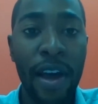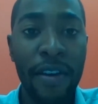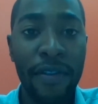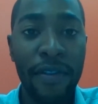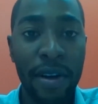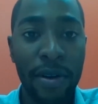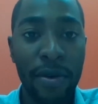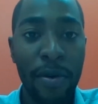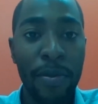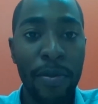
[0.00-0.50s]

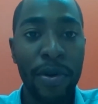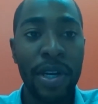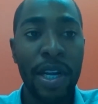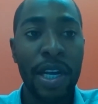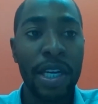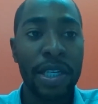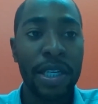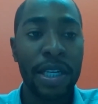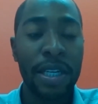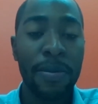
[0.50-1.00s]
if you have
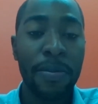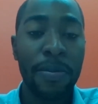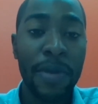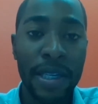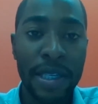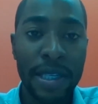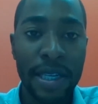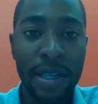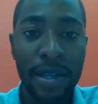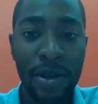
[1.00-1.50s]

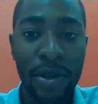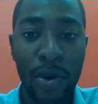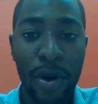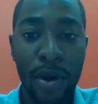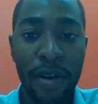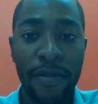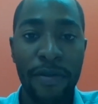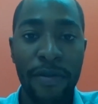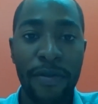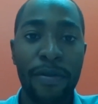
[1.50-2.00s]
accommodation, it means
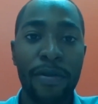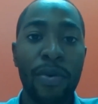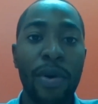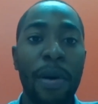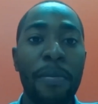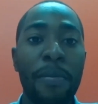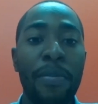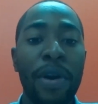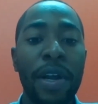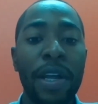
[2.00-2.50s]
that you have
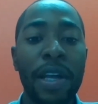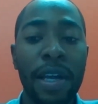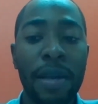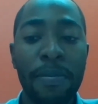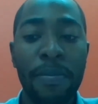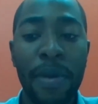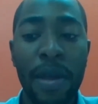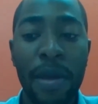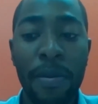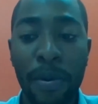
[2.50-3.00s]
you are
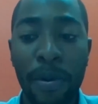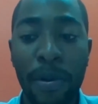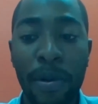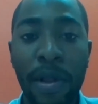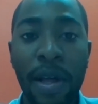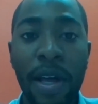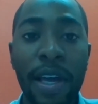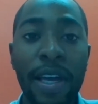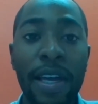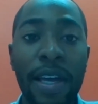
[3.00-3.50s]
bringing
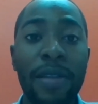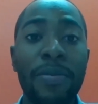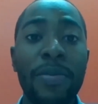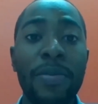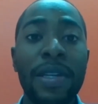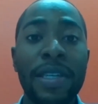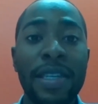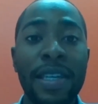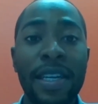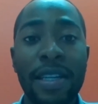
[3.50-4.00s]
people.
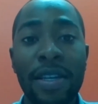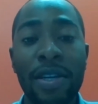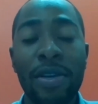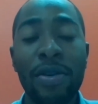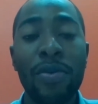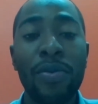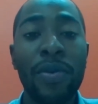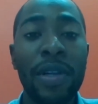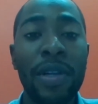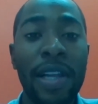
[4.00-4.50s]
It means
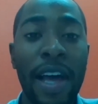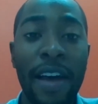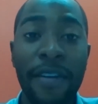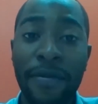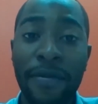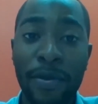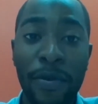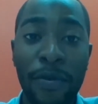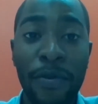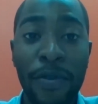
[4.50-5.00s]
that you
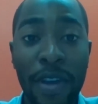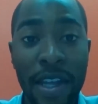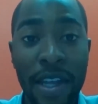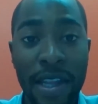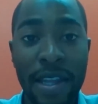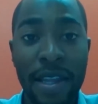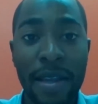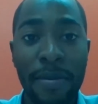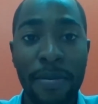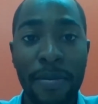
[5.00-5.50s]
will have to
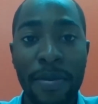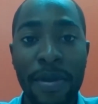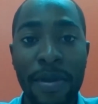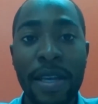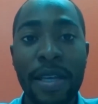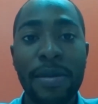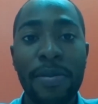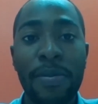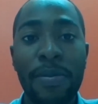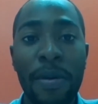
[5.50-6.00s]
feed
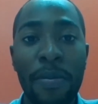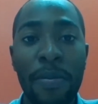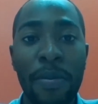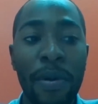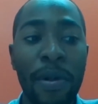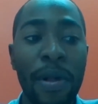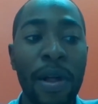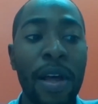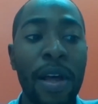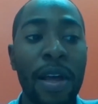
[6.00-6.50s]
these
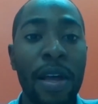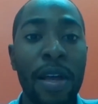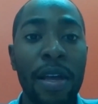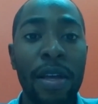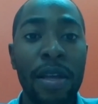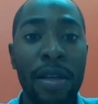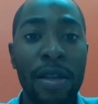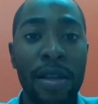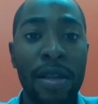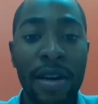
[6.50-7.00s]
people.
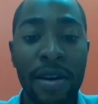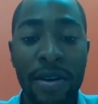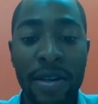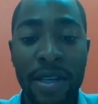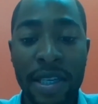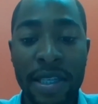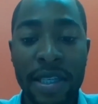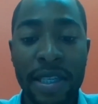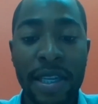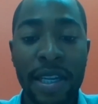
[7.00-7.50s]

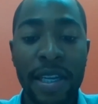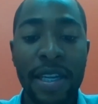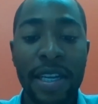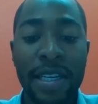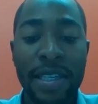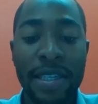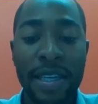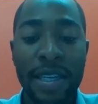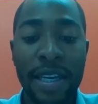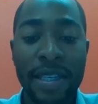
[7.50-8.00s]
There is
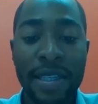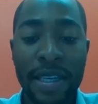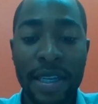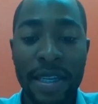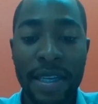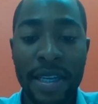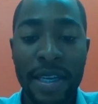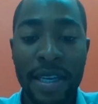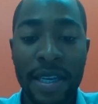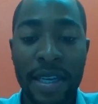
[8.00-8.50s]
the
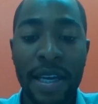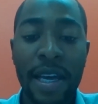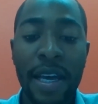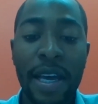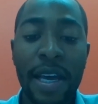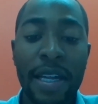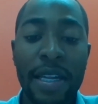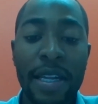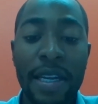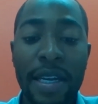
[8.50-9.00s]

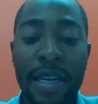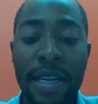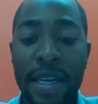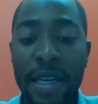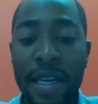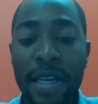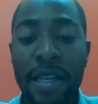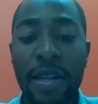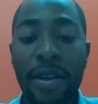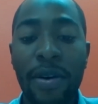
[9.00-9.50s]
necessity,
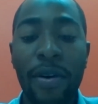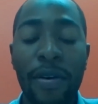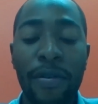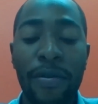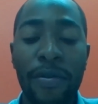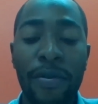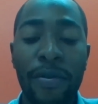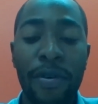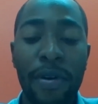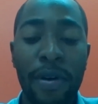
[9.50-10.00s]
the need
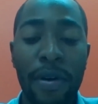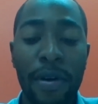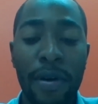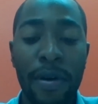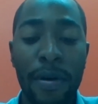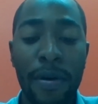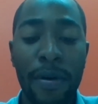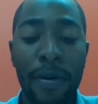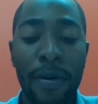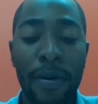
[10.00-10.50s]
of
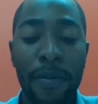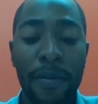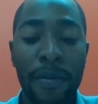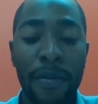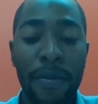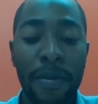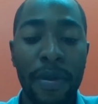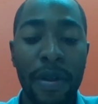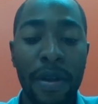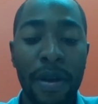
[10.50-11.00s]
uh,